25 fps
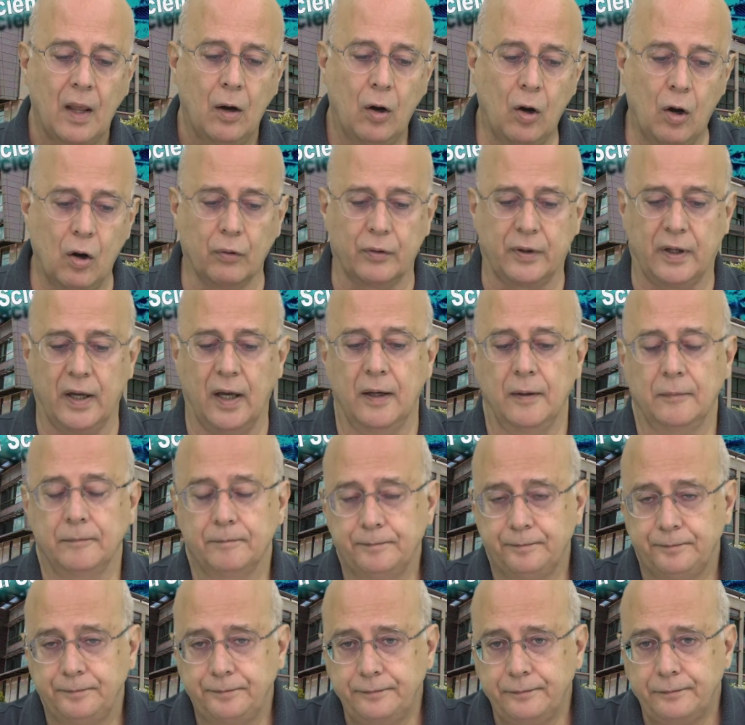Okay,
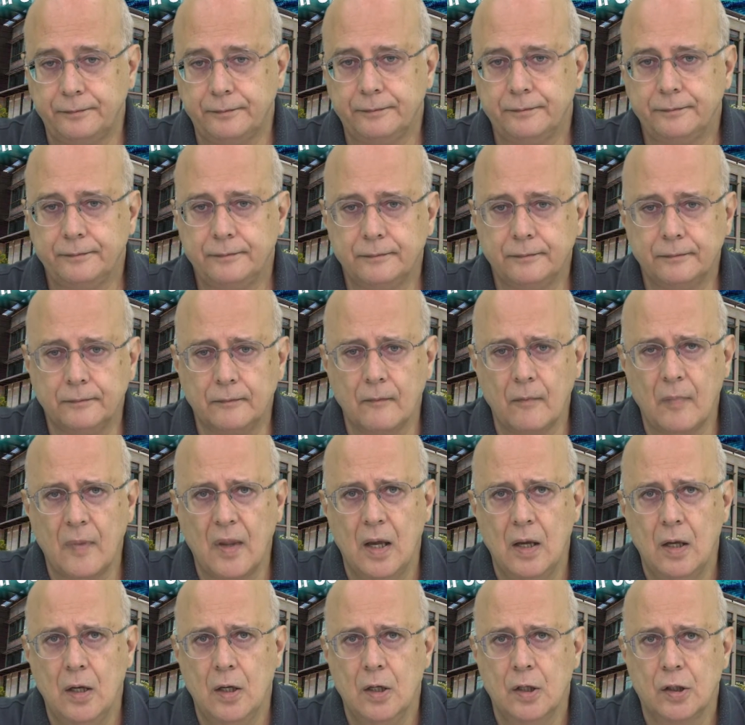
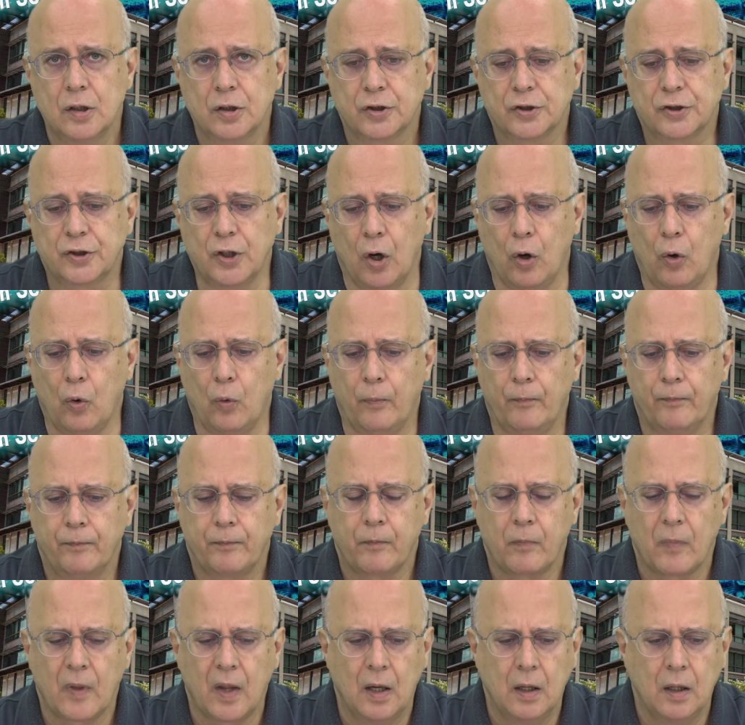so
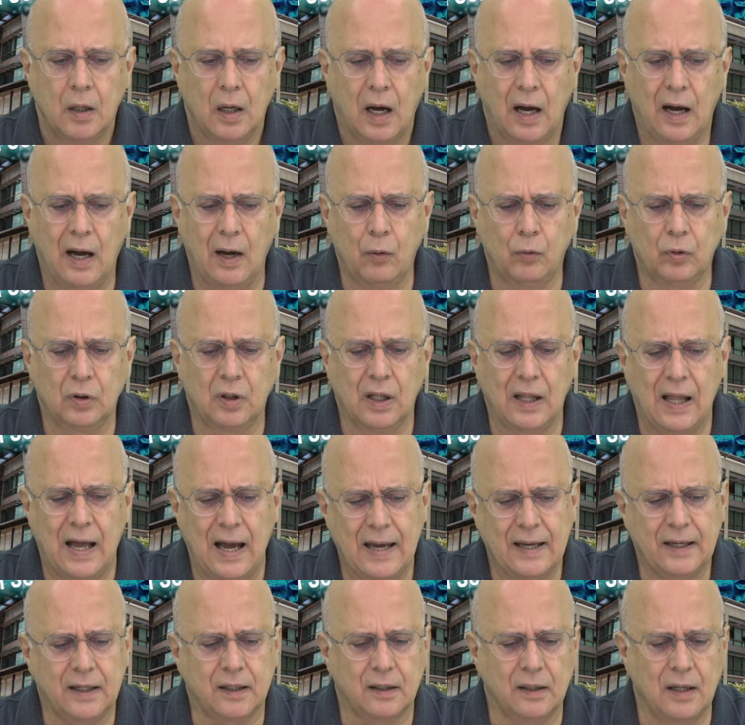I would
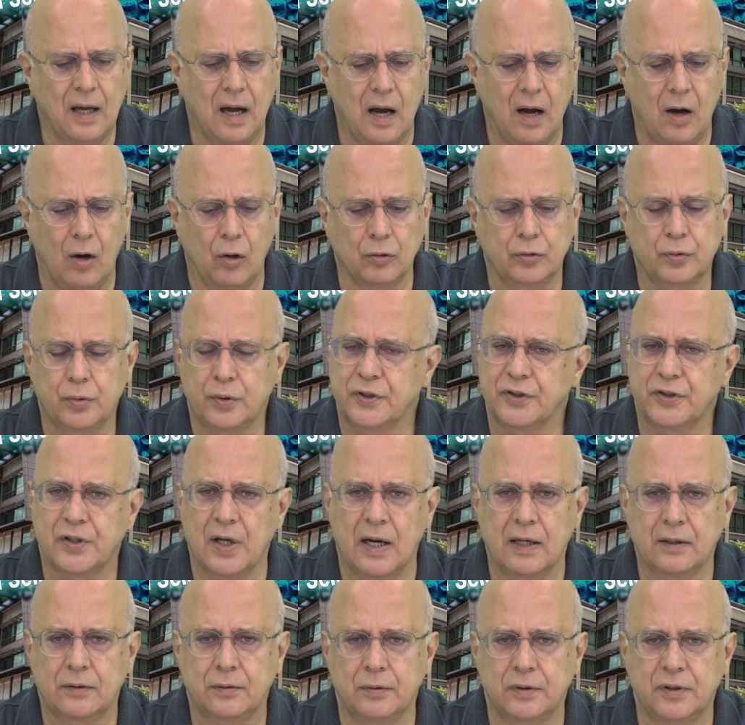like now to
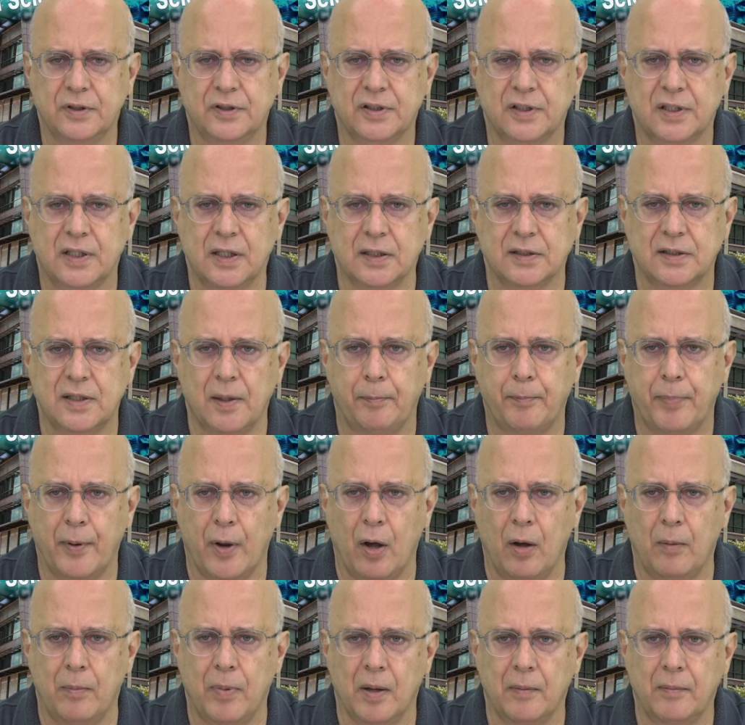start to discuss a
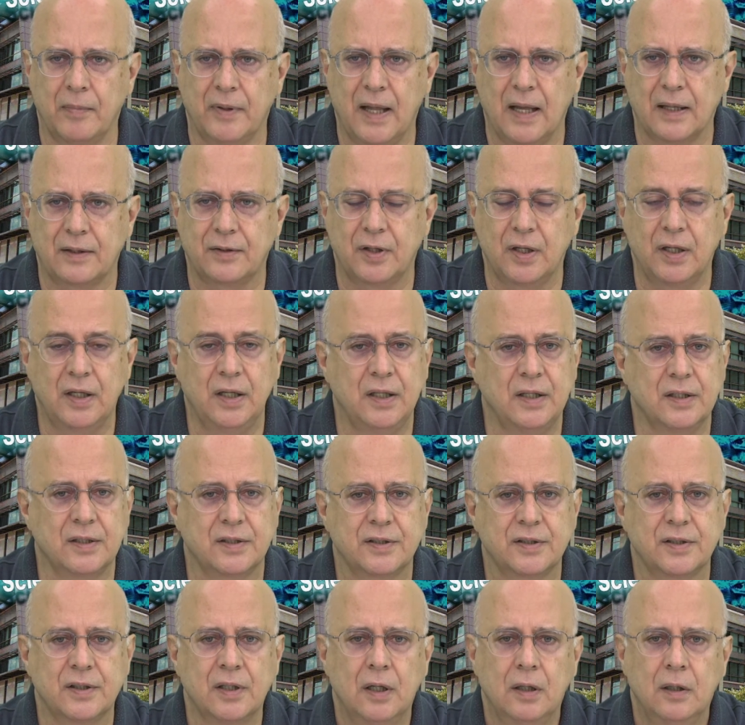problem that
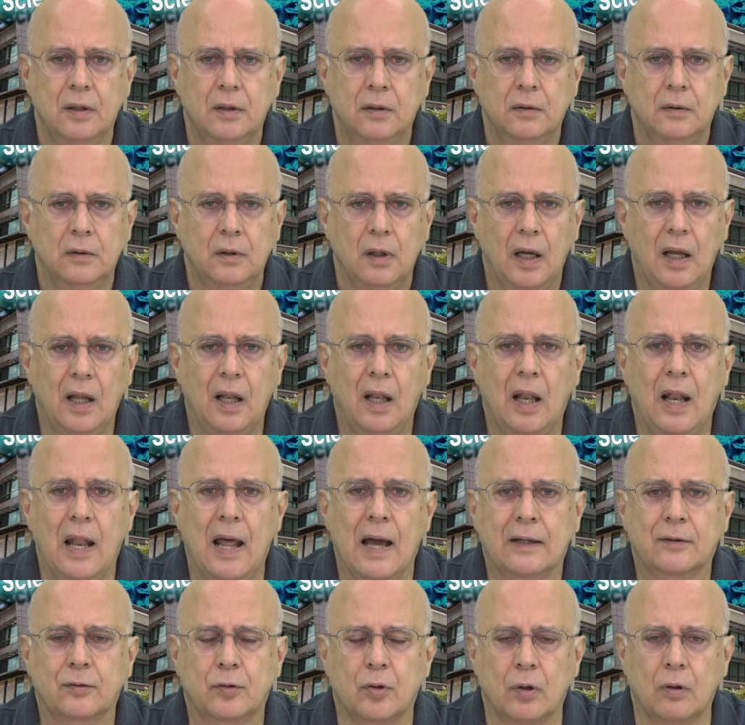is
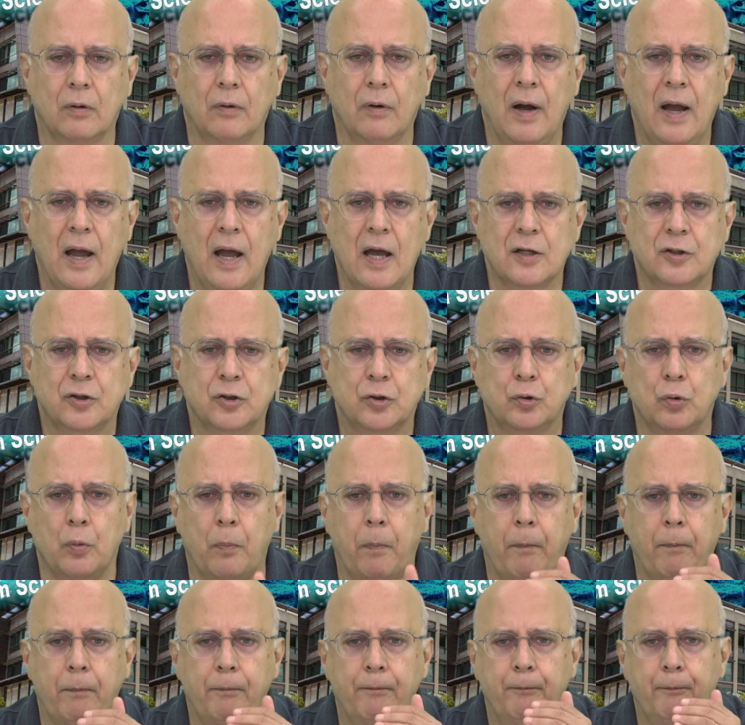electron has to
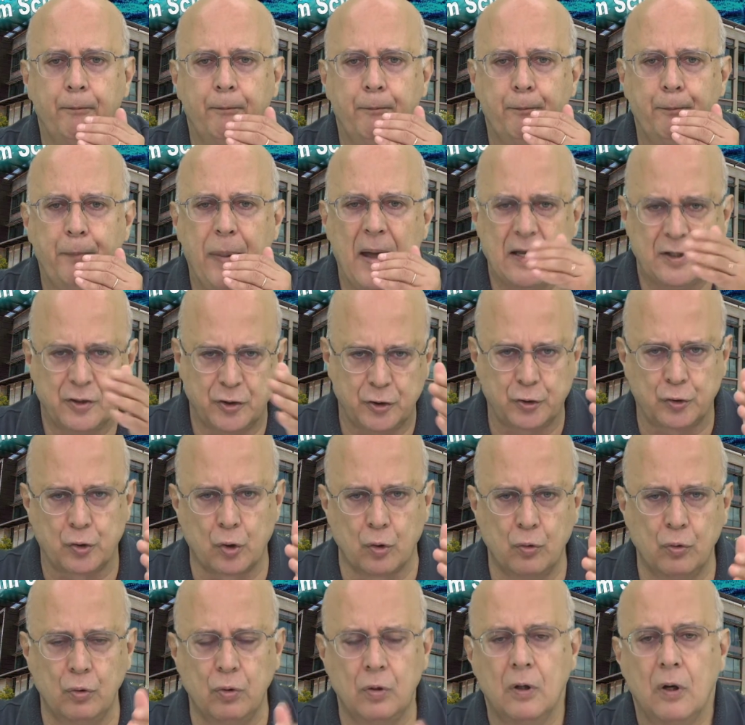pass
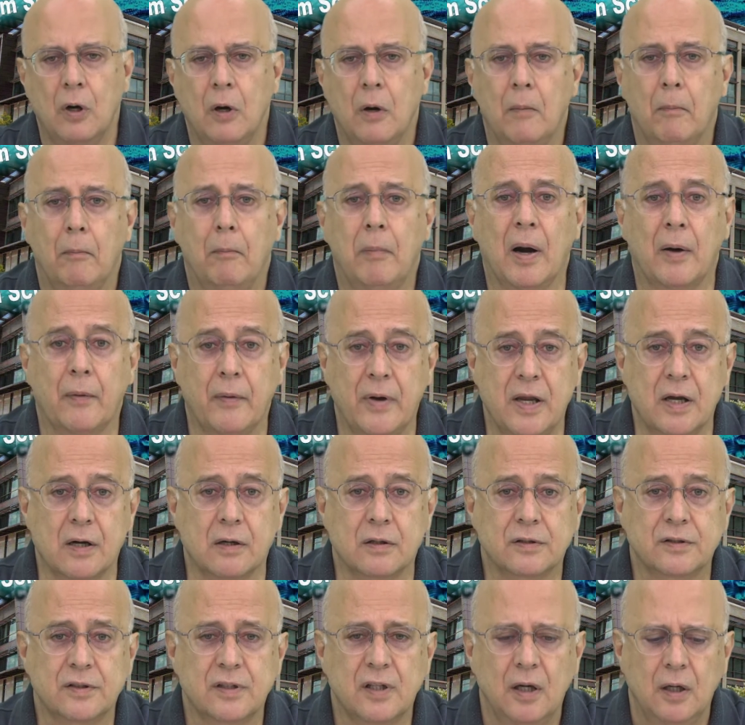through
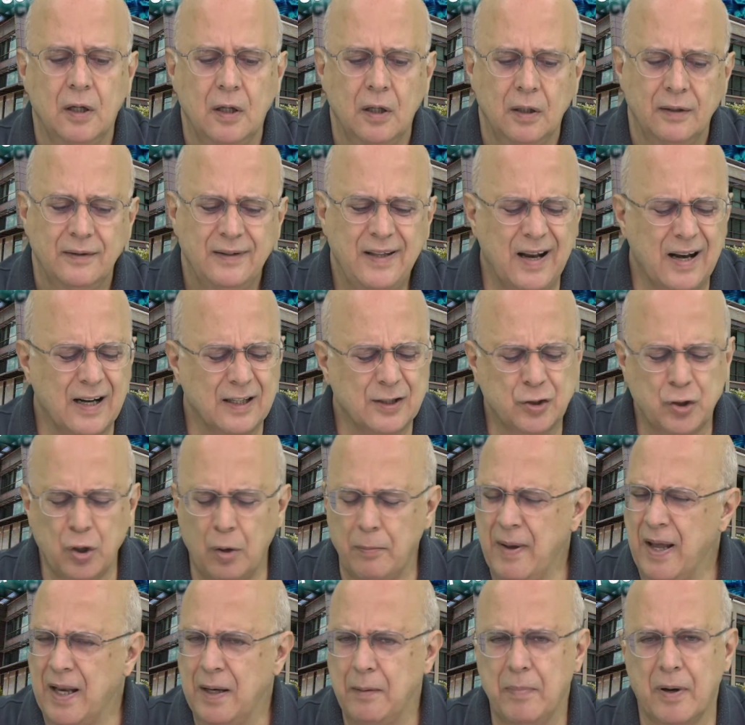barriers. There are so
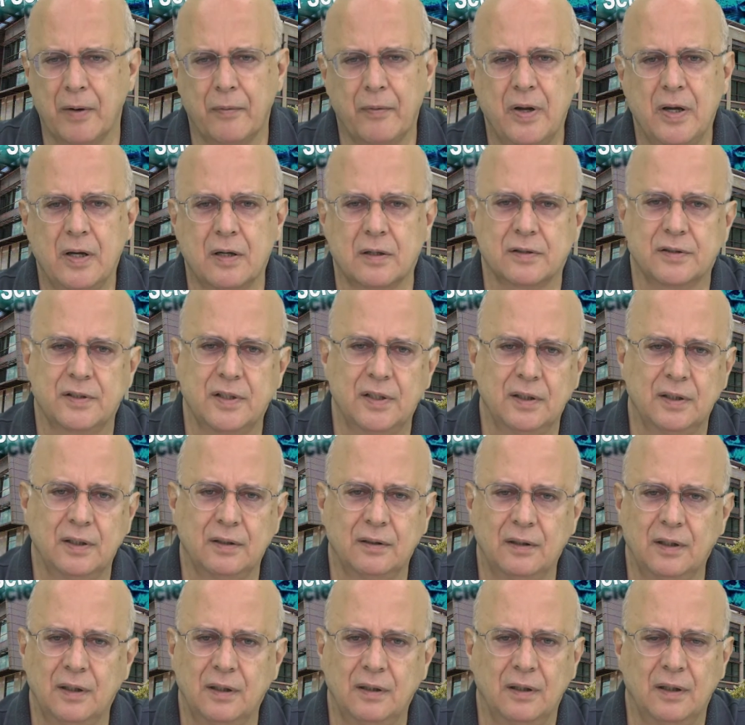many barriers
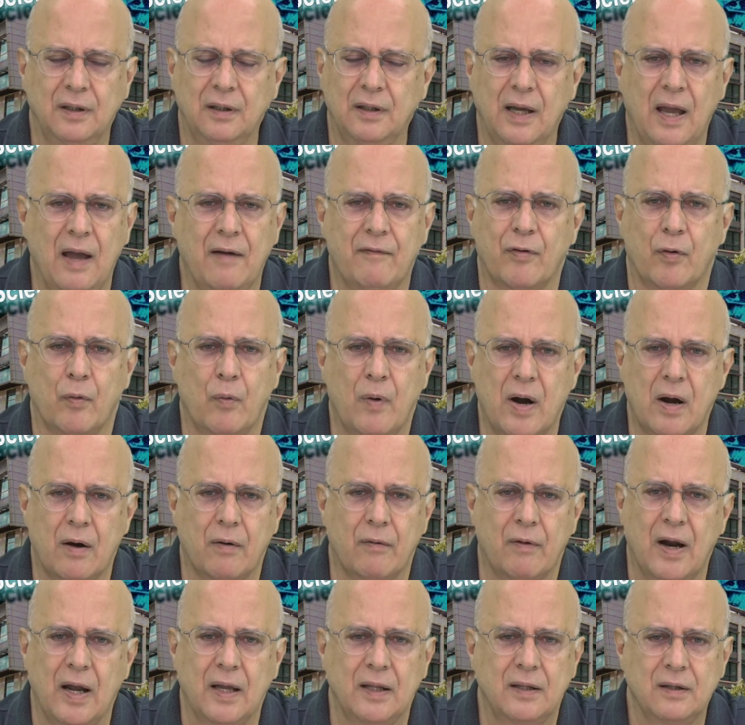in everywhere,
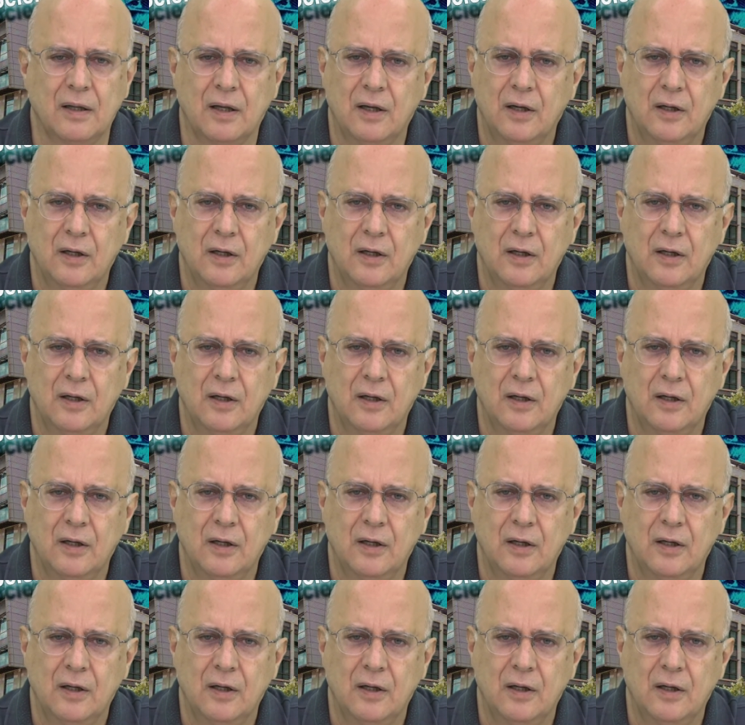right?